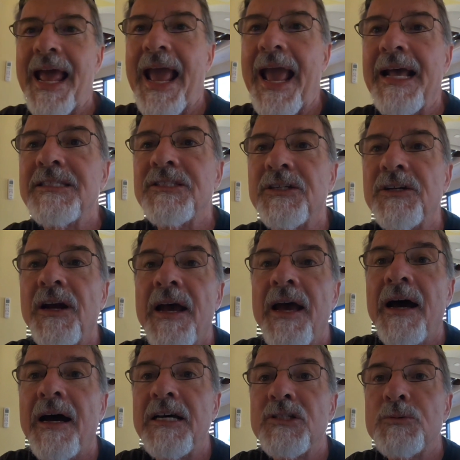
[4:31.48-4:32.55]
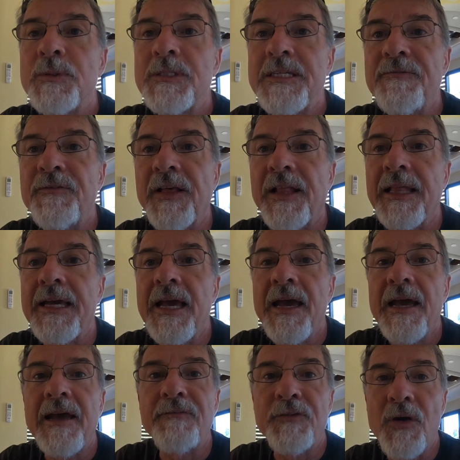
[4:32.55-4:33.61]
answer specifically
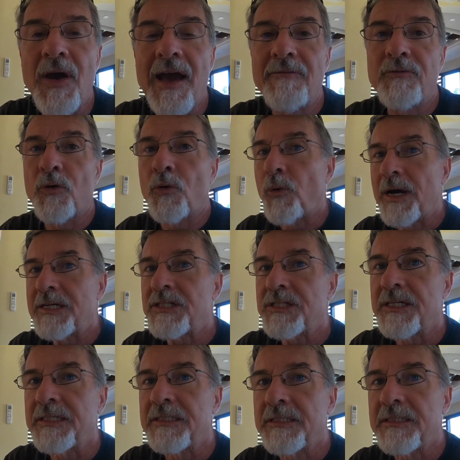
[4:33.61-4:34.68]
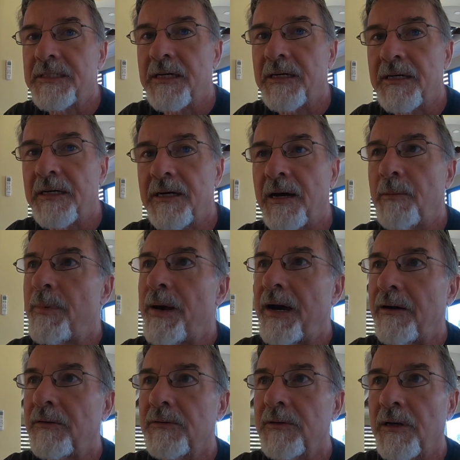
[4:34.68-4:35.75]
if you have questions
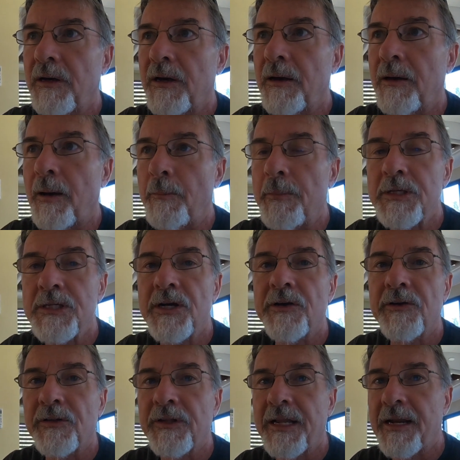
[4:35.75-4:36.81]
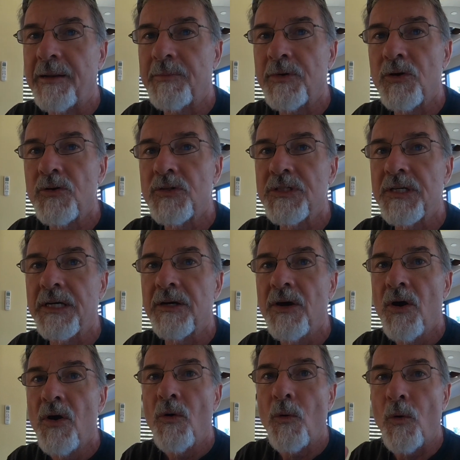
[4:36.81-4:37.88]
about a material that I'm using
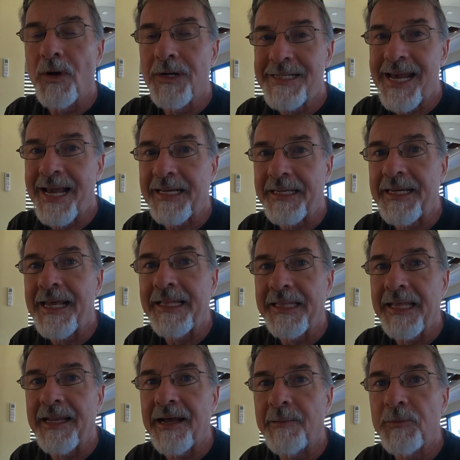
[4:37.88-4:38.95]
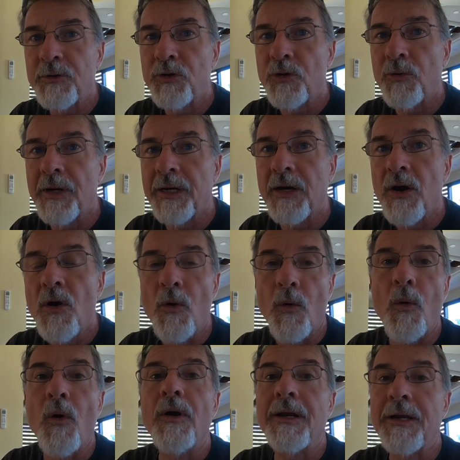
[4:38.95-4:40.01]
or technique that I'm doing,
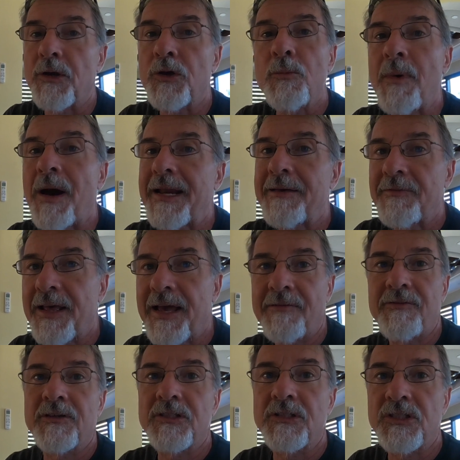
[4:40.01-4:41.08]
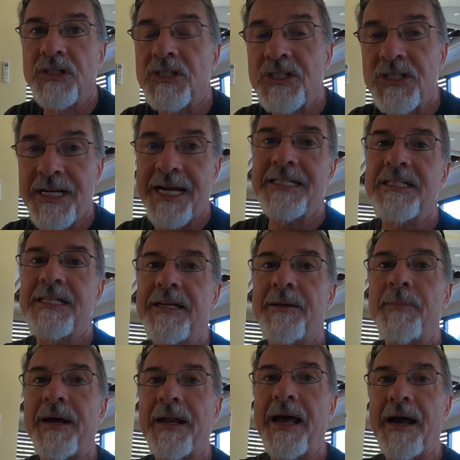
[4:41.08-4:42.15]
or you might even have a suggestion
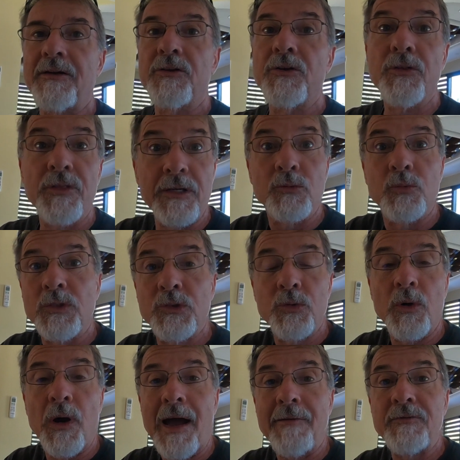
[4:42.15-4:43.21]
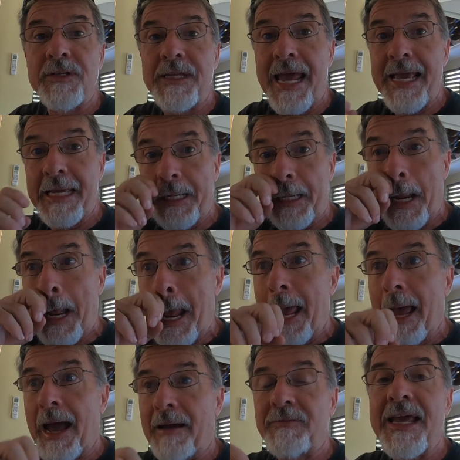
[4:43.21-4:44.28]
about how to do things, which I've taken
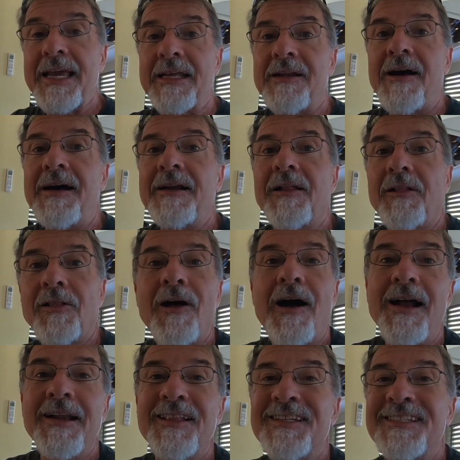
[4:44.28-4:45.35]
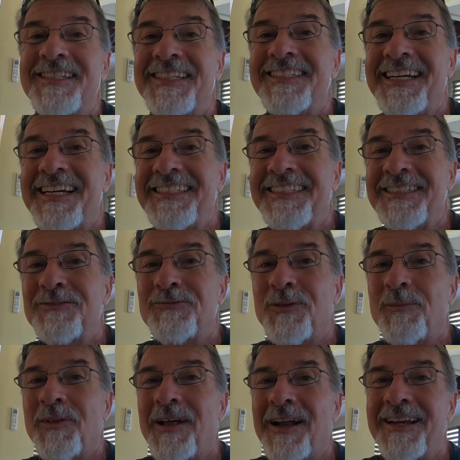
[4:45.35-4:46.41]
on a lot of the suggestions
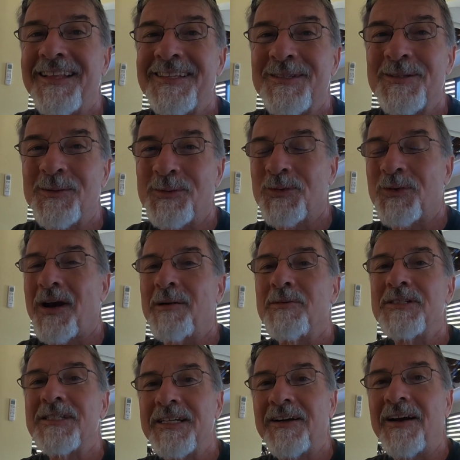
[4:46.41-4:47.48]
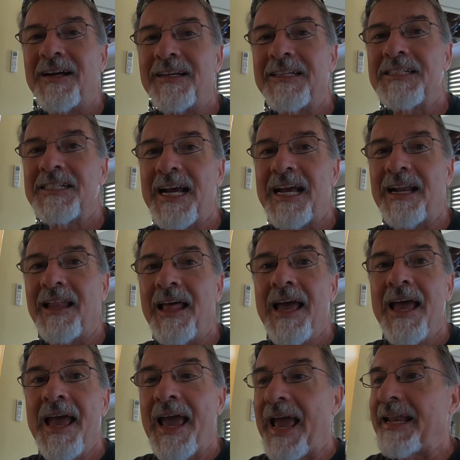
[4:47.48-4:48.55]
from a lot of the subscribers here on the channel.
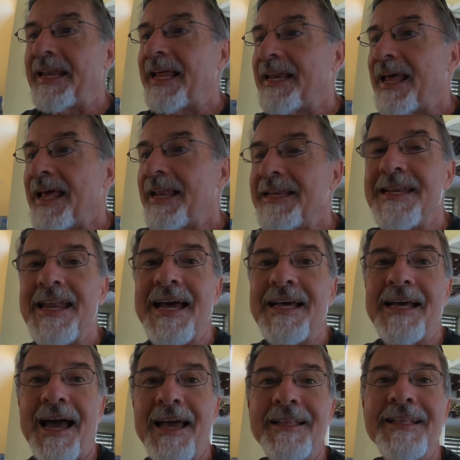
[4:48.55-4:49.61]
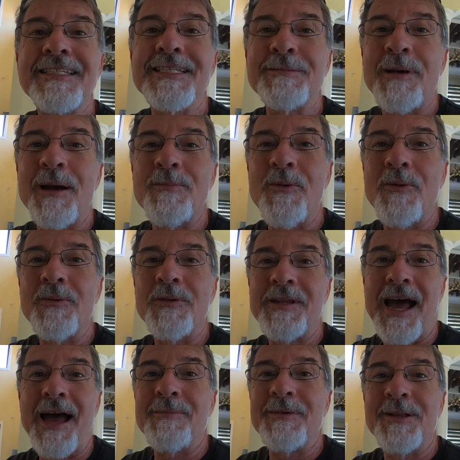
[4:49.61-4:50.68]
And then this is my
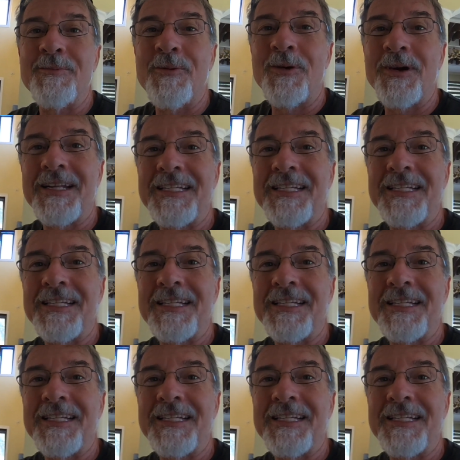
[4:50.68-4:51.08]
time in the morning to